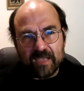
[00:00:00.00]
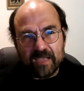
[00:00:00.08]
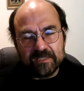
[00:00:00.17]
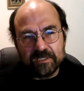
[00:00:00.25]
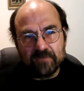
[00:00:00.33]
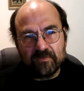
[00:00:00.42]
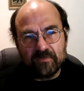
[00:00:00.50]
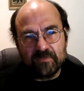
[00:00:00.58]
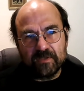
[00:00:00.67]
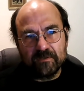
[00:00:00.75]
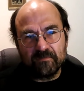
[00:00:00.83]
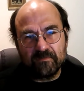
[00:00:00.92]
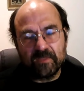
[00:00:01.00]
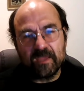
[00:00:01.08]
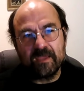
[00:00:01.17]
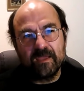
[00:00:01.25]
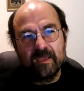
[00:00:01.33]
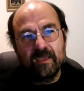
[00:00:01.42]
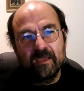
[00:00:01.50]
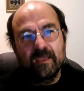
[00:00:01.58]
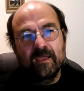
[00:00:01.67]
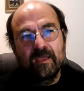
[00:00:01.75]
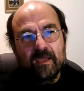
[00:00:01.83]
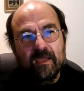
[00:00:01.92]
So if you think of
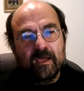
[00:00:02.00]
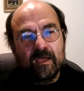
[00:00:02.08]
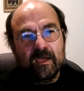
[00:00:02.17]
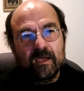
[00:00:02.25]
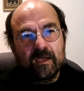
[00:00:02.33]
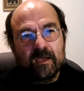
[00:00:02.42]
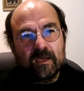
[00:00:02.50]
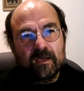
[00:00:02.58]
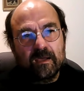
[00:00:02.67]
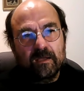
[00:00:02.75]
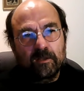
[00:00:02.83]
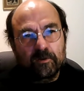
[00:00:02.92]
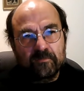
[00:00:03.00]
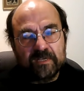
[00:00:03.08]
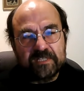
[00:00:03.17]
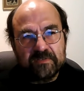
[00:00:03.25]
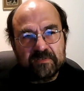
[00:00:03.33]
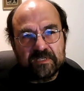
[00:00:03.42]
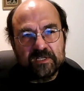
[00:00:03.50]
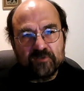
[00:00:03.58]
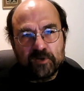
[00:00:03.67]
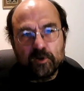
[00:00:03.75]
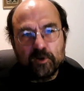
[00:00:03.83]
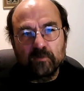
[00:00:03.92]
a lot of 19th
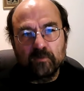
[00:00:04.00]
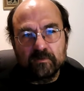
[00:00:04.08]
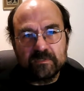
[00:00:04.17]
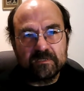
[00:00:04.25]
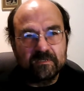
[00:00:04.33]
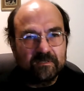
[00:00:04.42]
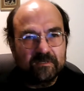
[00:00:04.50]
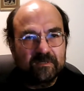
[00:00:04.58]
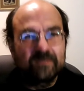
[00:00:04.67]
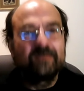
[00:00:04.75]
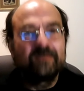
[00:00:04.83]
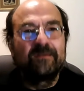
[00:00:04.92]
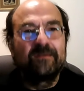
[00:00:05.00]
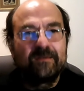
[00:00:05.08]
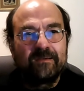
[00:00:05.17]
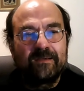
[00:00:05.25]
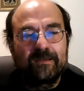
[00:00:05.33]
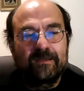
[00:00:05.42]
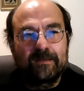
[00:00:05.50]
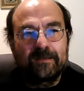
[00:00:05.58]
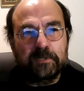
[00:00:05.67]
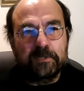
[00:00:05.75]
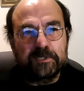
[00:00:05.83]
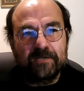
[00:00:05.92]
century novels,
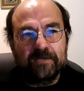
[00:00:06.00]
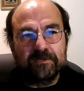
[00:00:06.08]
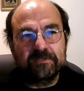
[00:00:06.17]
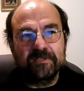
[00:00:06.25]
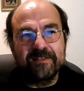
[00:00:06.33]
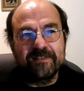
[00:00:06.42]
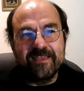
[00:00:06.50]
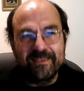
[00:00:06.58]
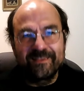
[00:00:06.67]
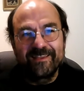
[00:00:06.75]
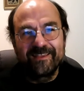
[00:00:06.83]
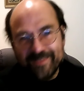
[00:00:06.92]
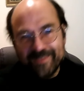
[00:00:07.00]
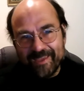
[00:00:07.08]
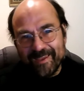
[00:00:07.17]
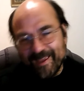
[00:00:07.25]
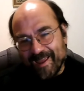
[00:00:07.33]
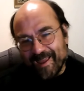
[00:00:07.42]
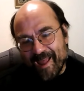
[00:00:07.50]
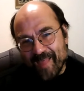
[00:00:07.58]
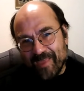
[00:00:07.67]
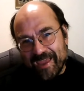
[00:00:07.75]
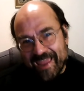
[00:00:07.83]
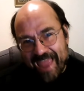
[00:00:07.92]
including Jane Austen,
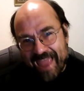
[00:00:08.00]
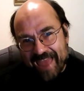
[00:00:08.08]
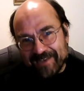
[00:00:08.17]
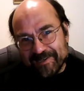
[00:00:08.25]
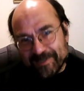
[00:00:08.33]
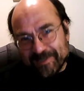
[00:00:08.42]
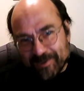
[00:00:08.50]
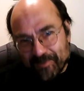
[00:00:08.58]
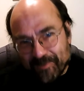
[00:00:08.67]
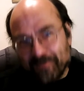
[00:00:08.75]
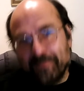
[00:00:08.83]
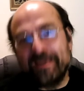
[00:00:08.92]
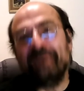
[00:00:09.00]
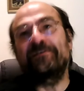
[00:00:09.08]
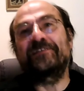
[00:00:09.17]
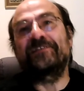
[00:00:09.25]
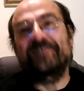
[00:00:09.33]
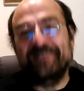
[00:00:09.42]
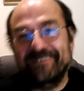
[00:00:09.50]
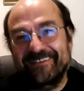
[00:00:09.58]
they end with the marriage.